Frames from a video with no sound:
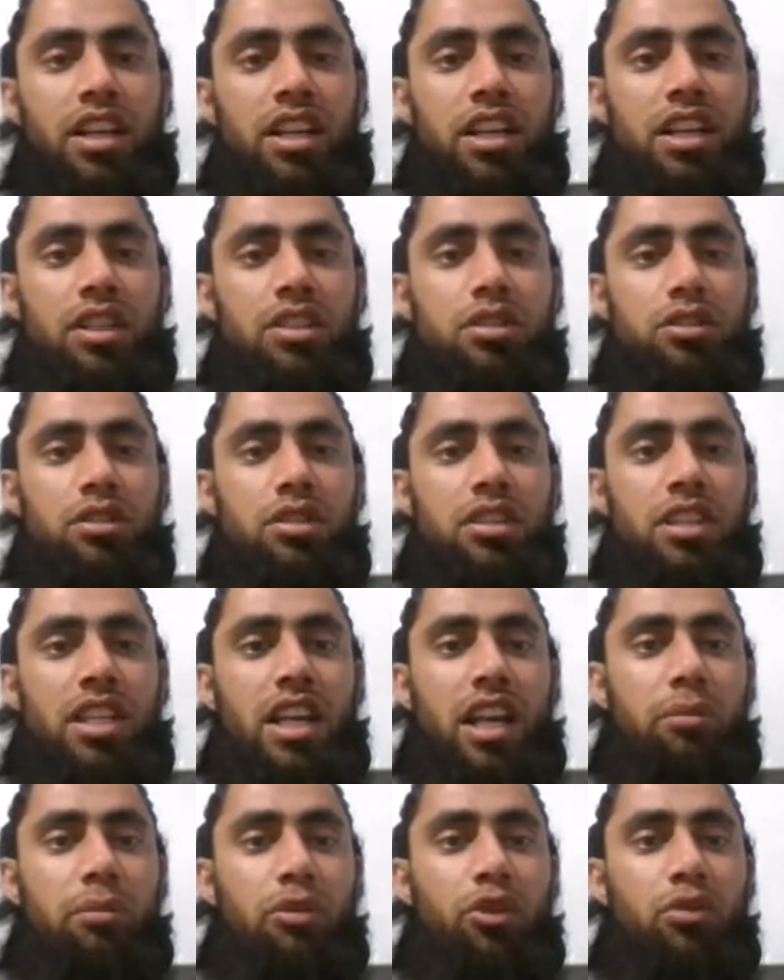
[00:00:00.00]
So
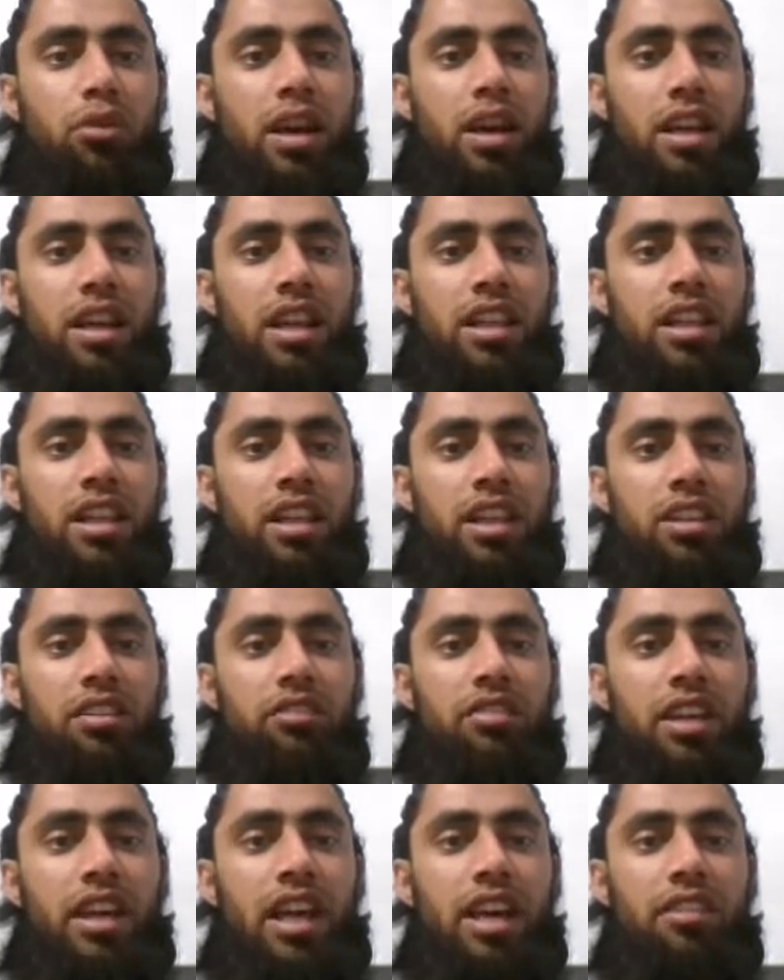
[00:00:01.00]
same URL,
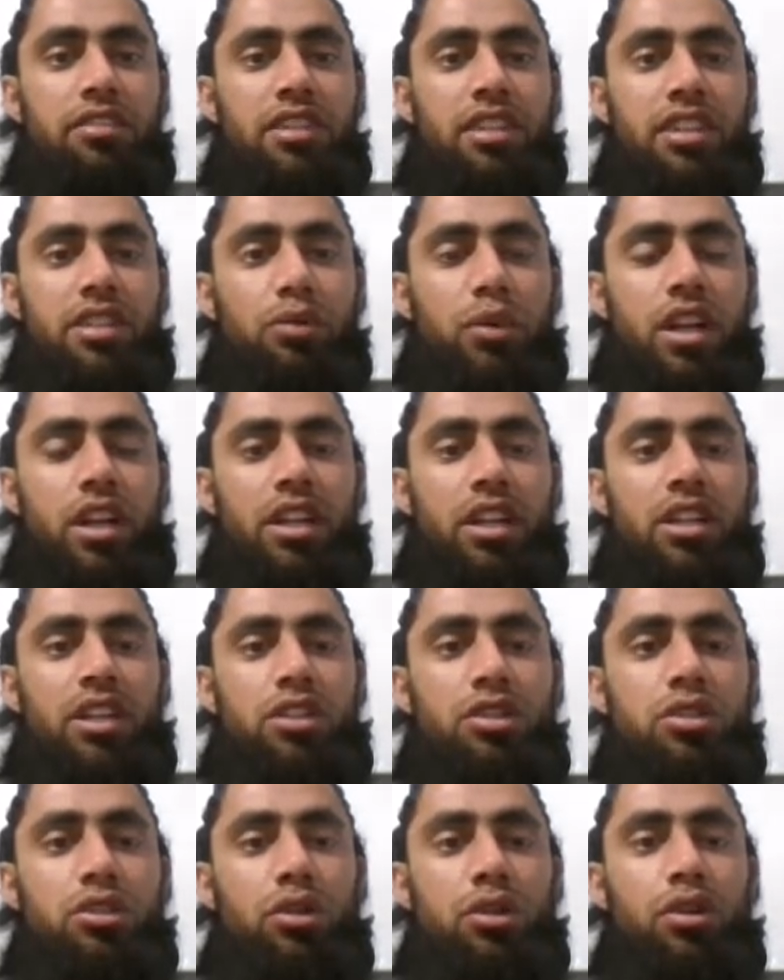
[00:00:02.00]
we have this one.
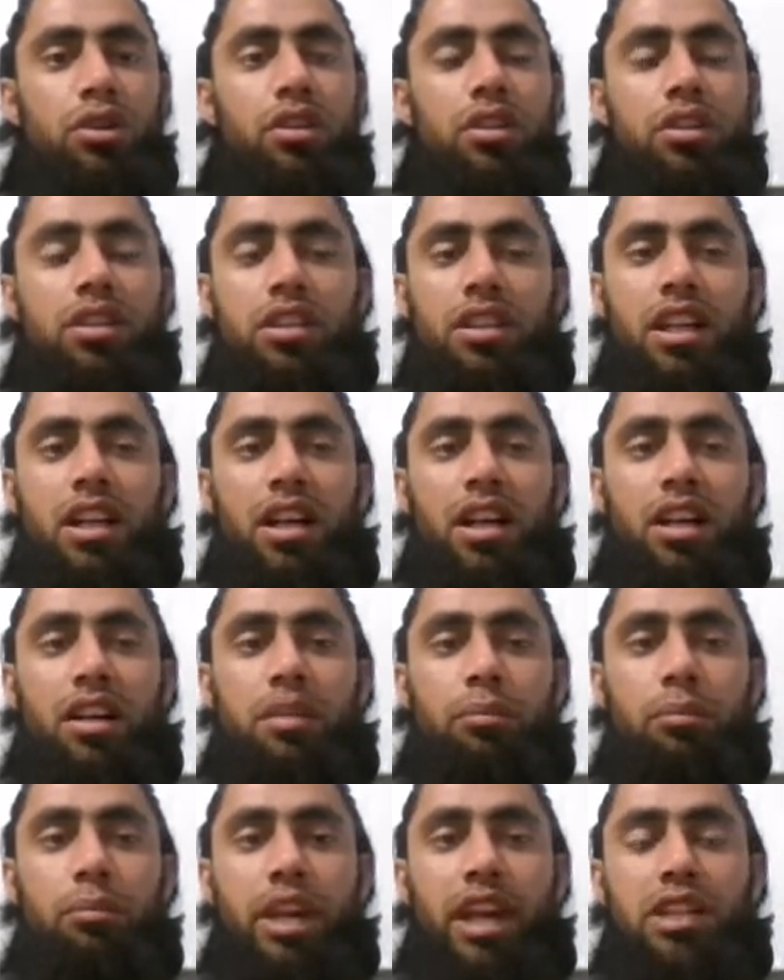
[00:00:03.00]
So the
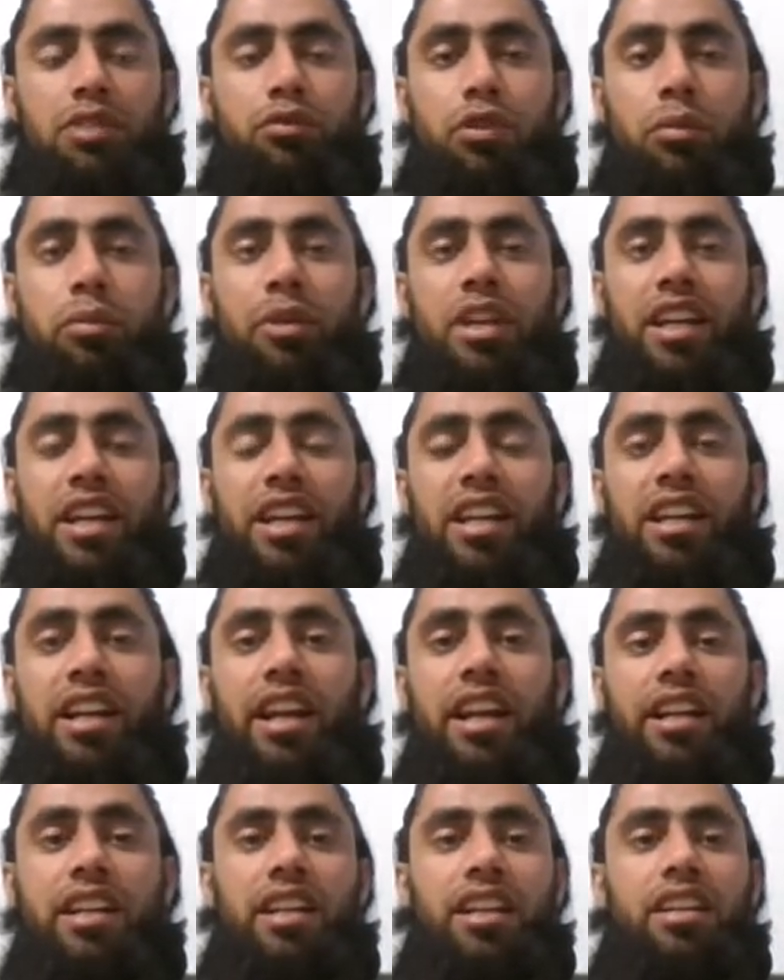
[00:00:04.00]
page would be
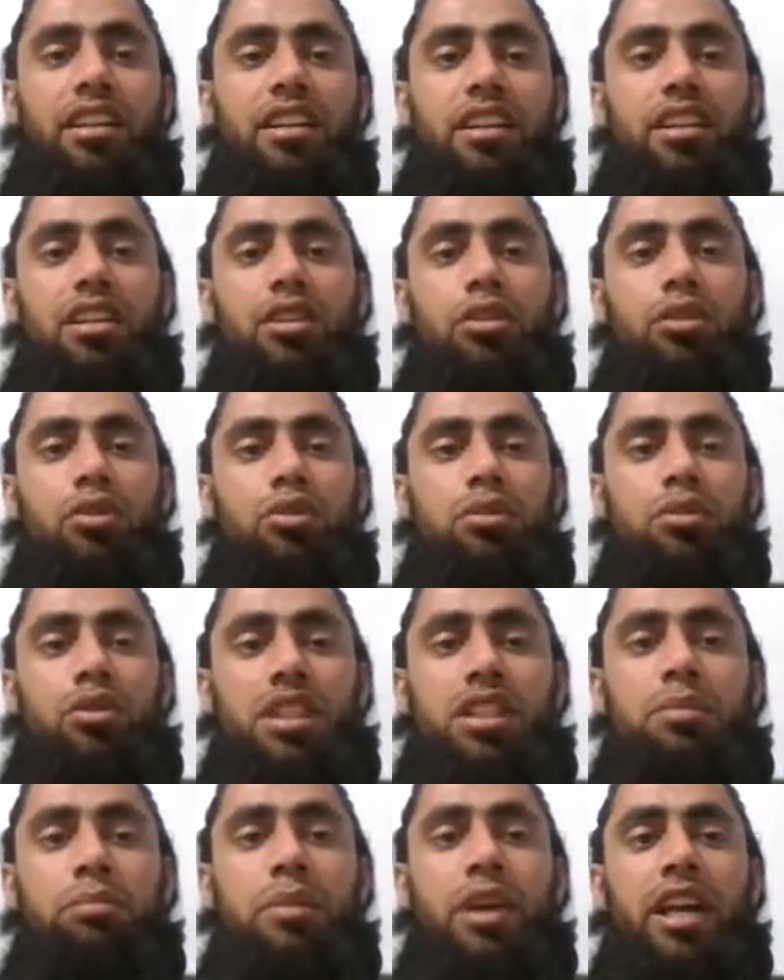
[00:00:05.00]
redirected to
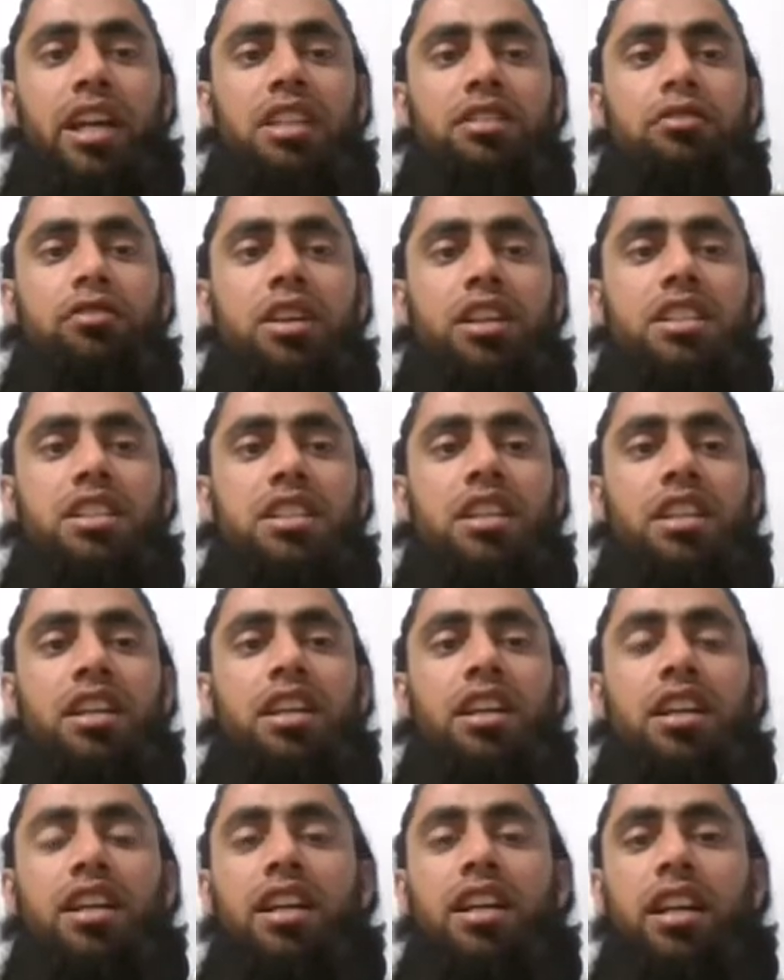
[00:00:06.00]
this page
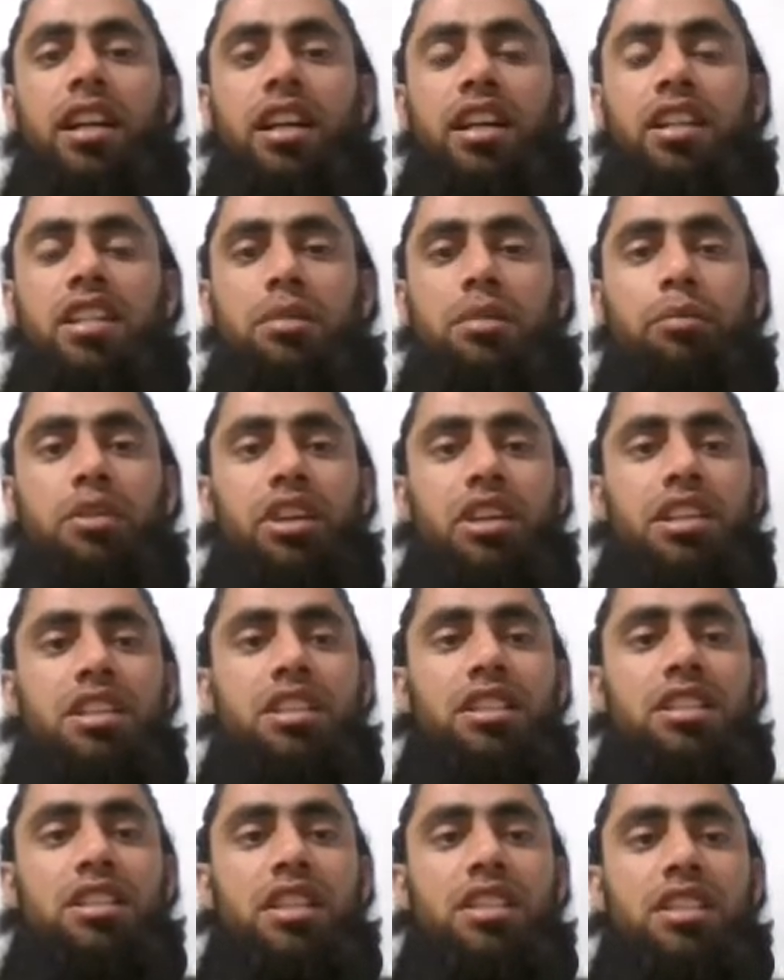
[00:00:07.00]
once a customer
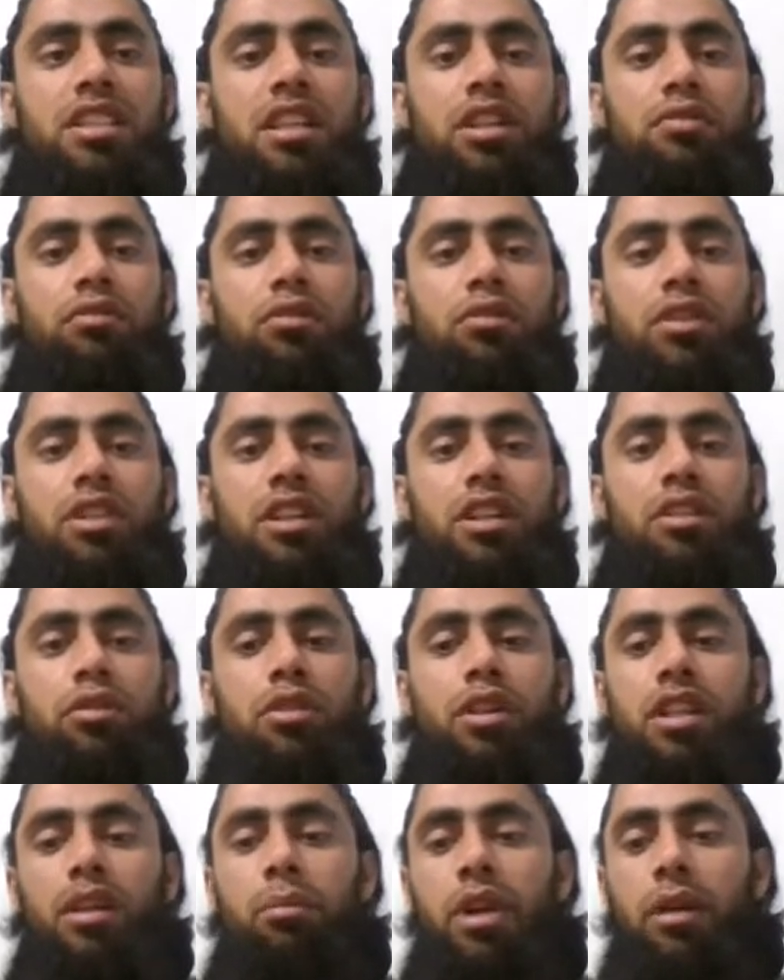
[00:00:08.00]
is successfully
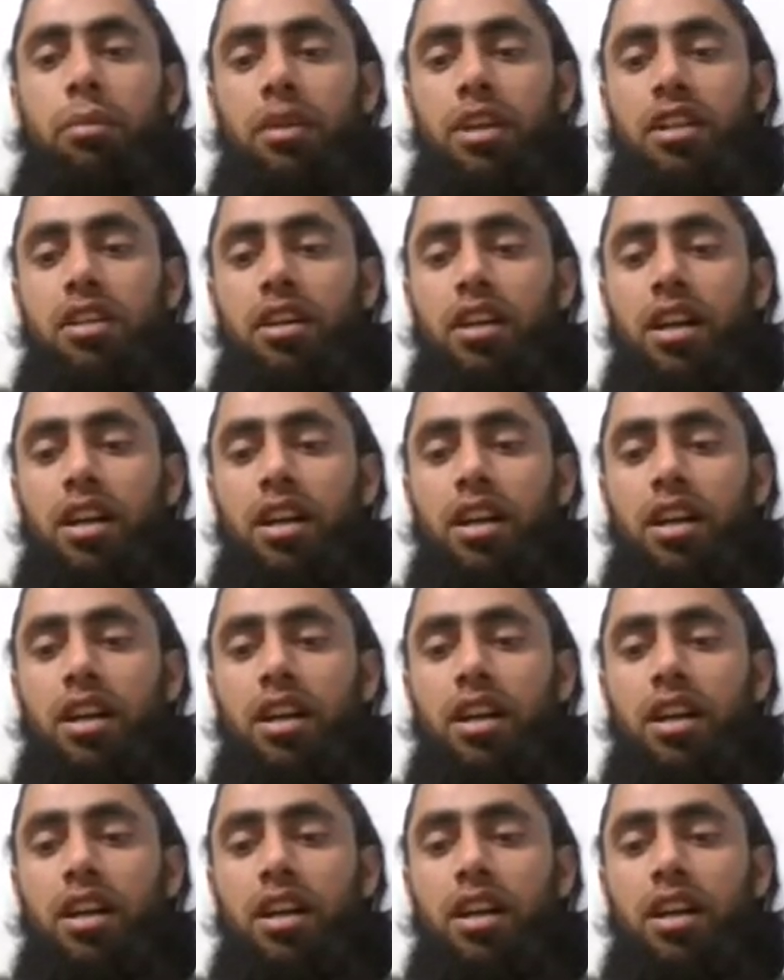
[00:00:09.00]
doing the payment.